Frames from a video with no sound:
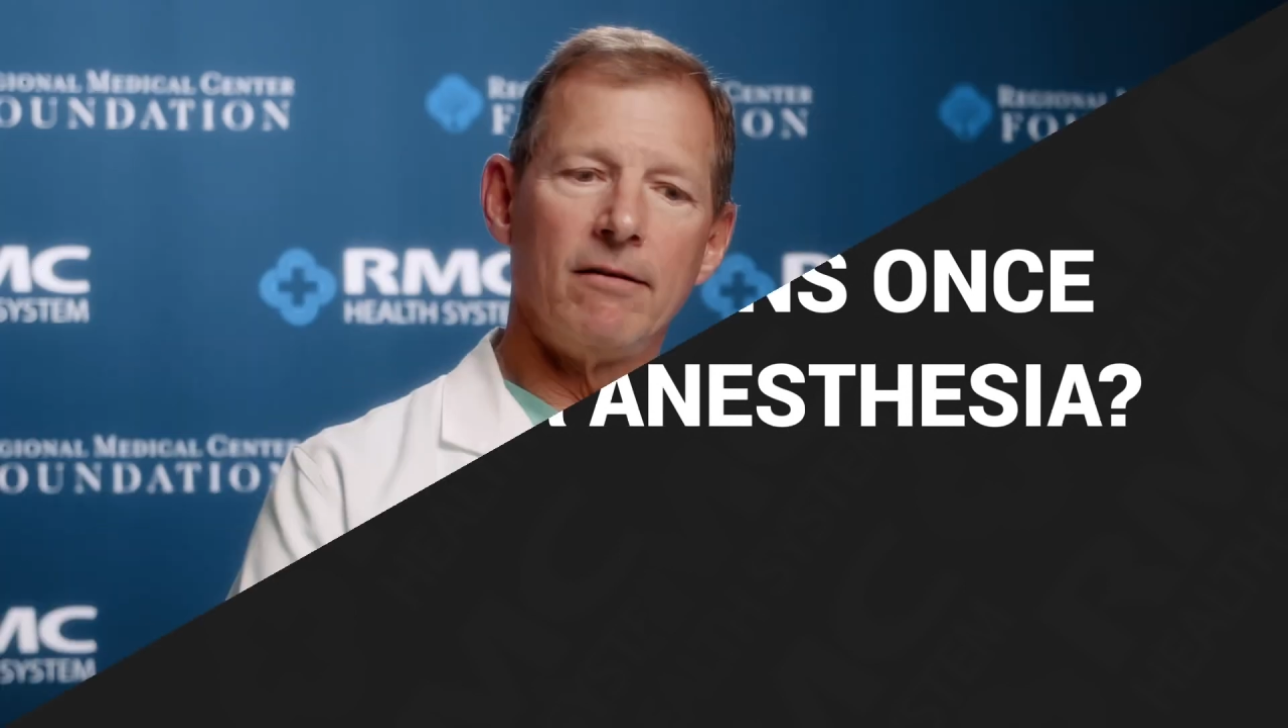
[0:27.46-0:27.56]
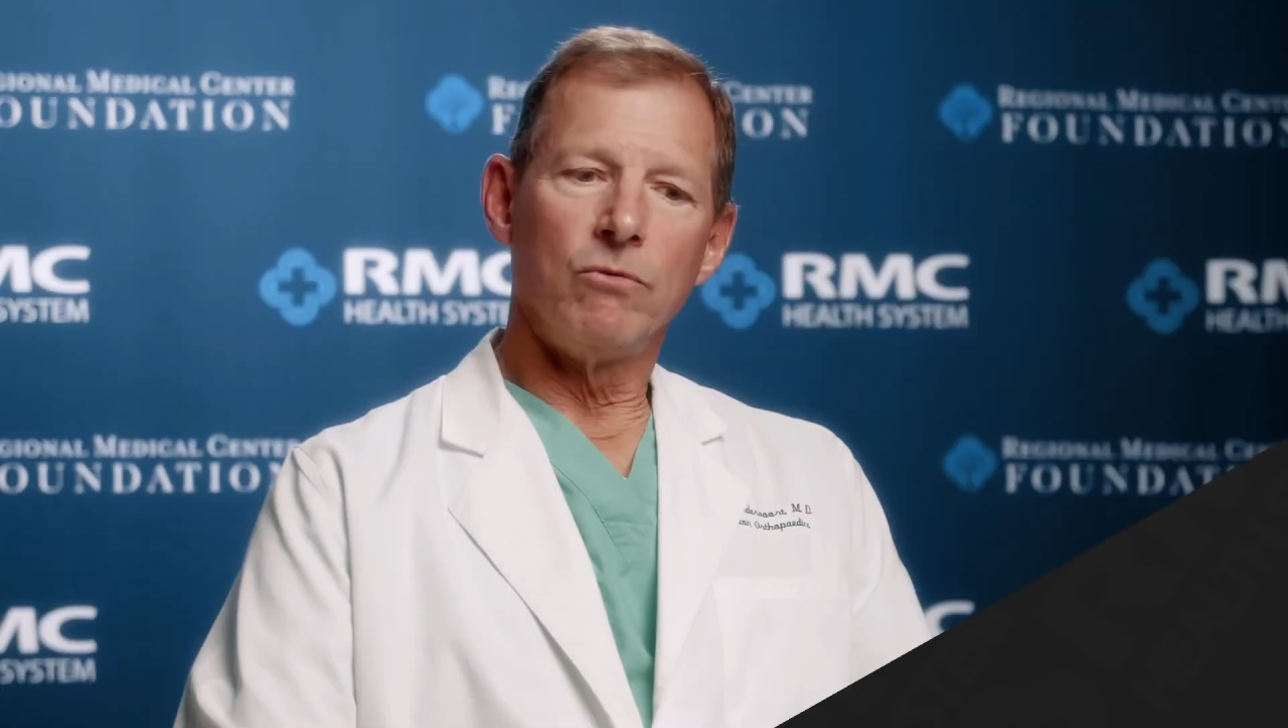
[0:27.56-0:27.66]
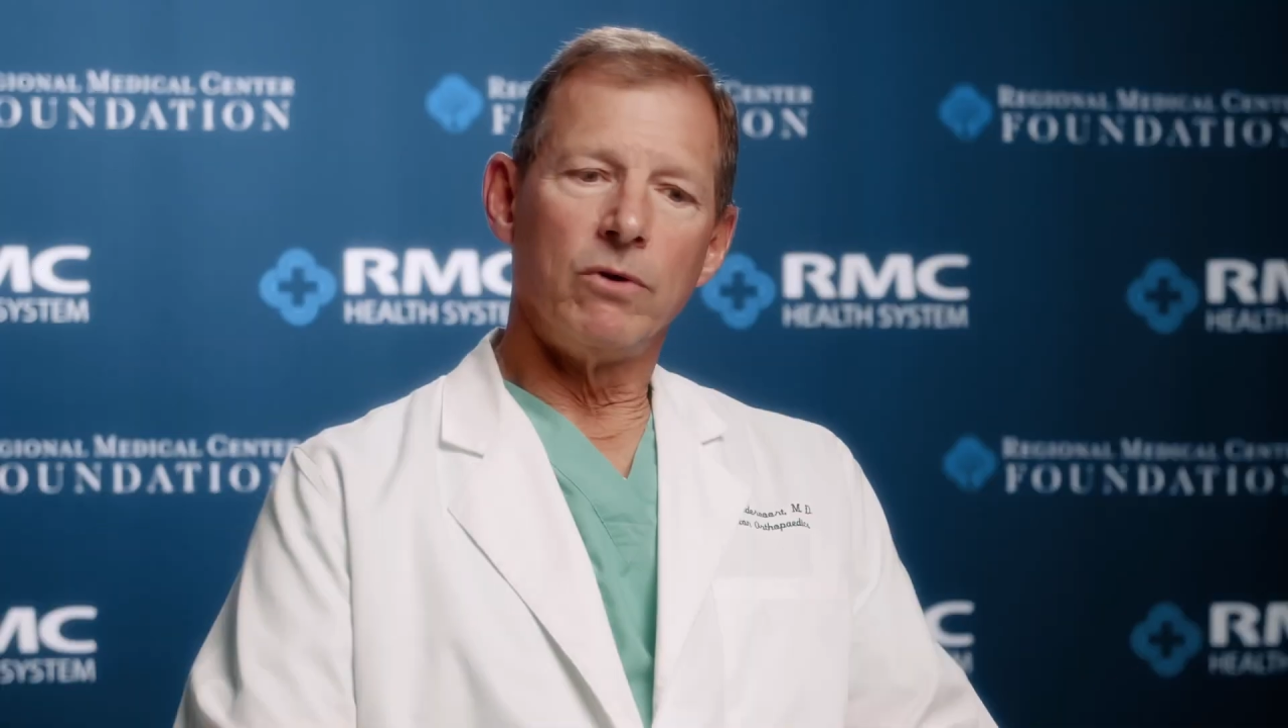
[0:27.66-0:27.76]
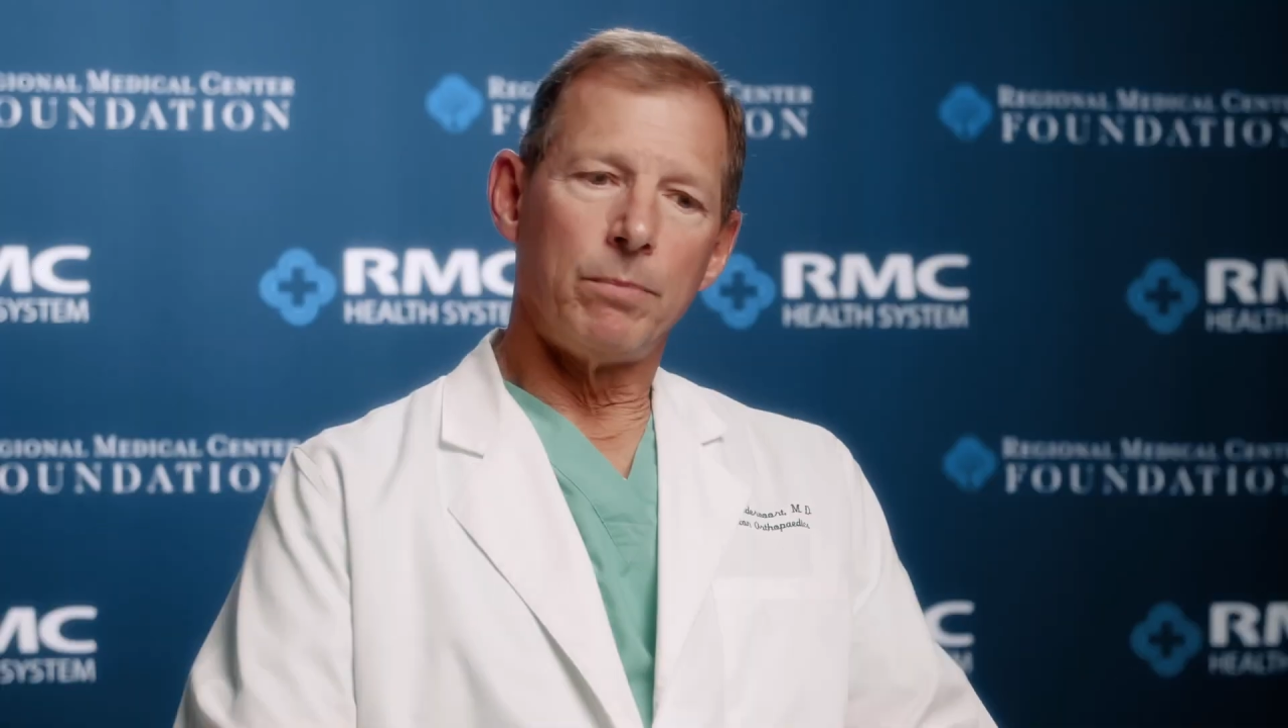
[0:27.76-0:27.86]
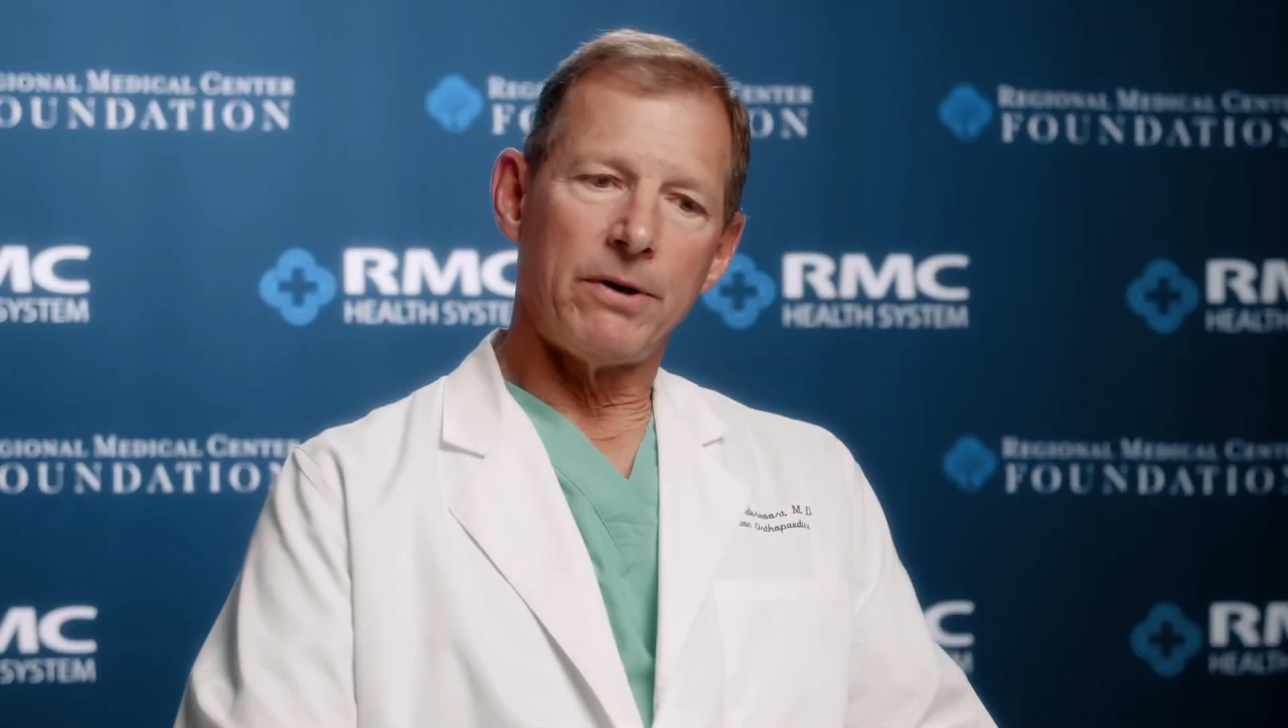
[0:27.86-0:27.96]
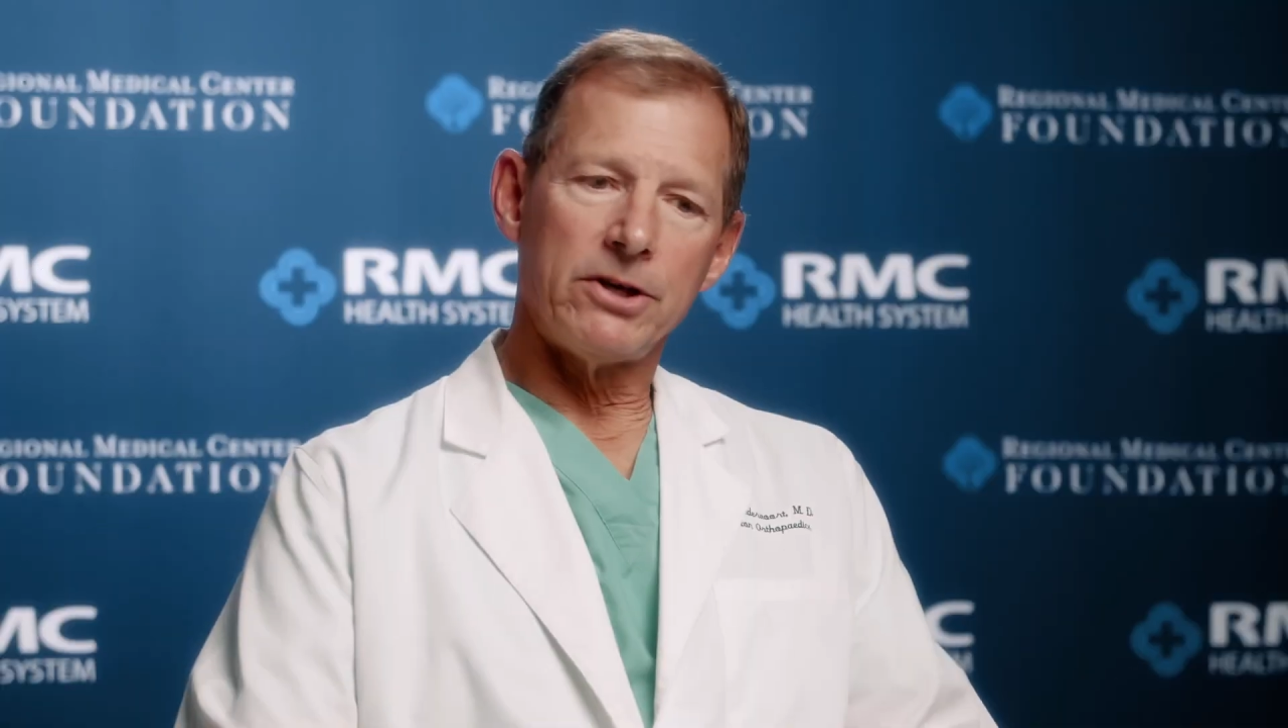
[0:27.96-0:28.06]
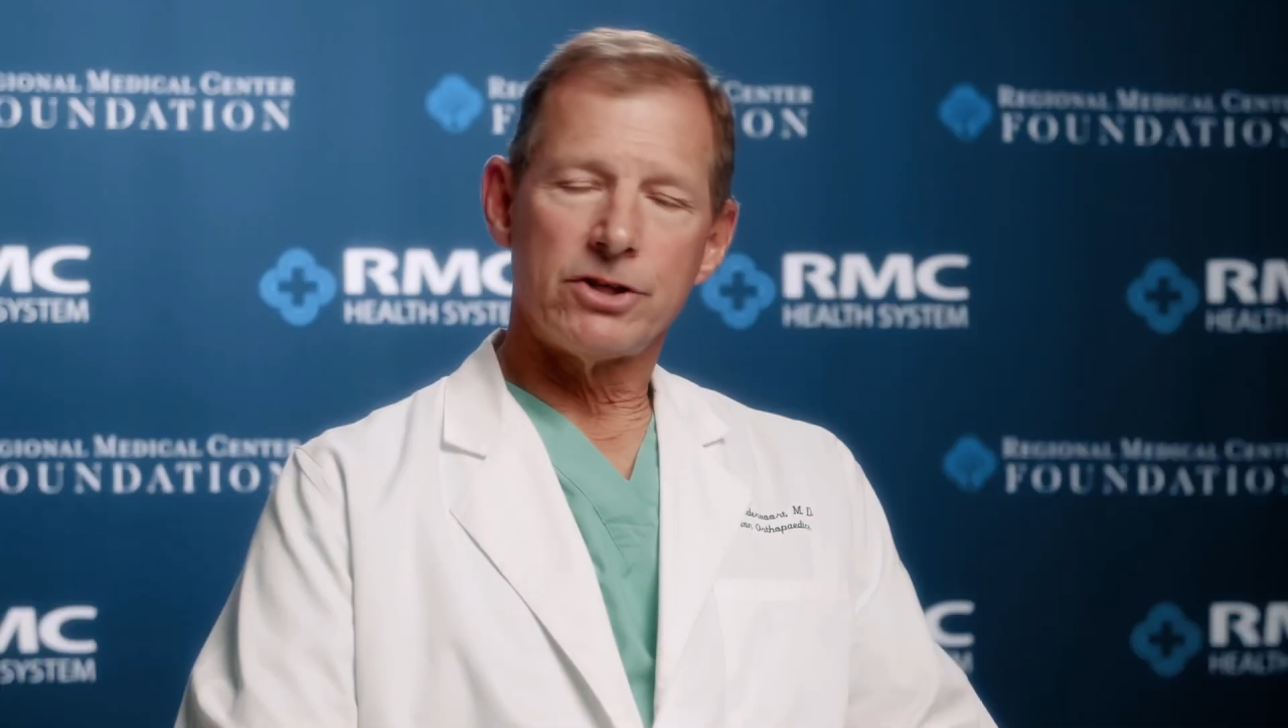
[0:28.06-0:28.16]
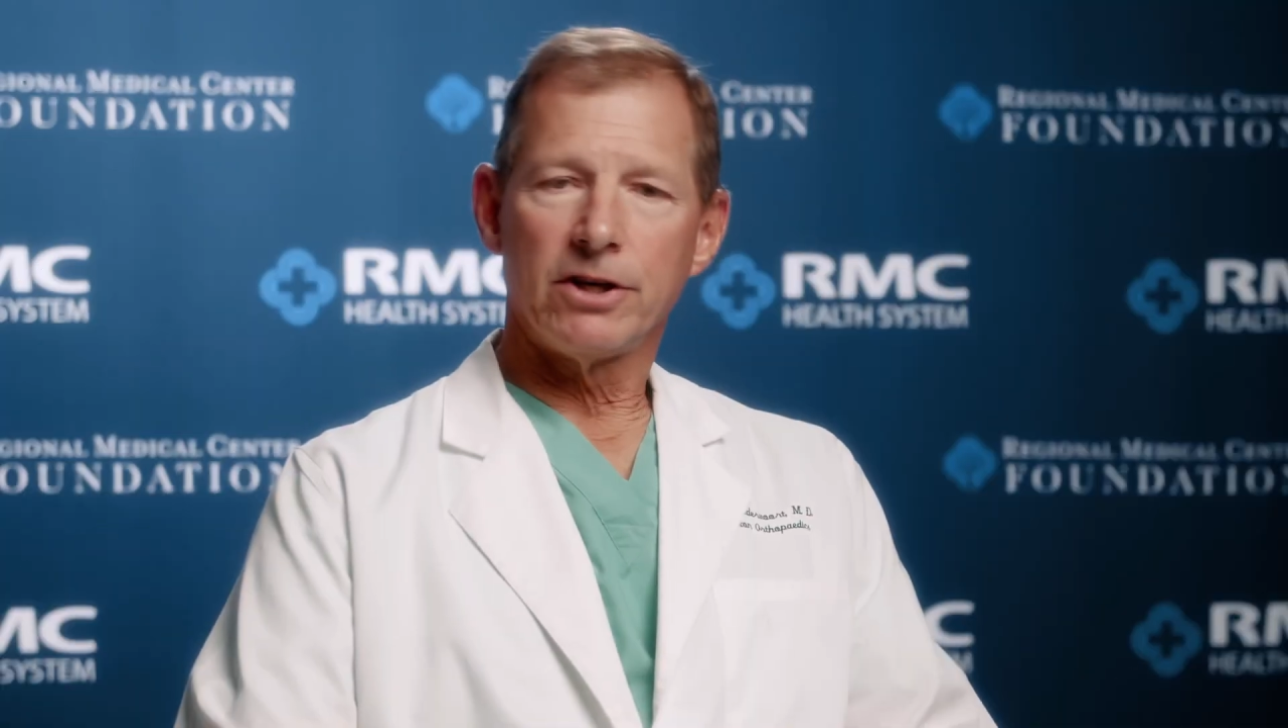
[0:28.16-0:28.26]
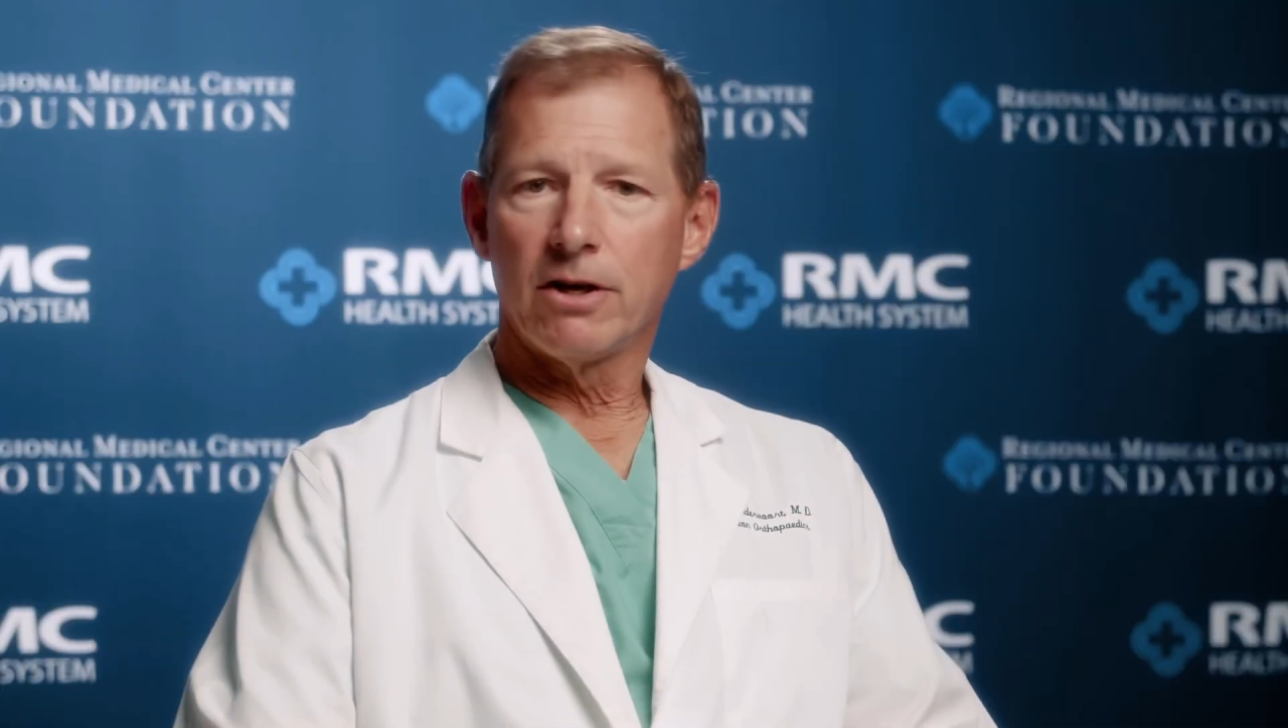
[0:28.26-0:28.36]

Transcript: When a patient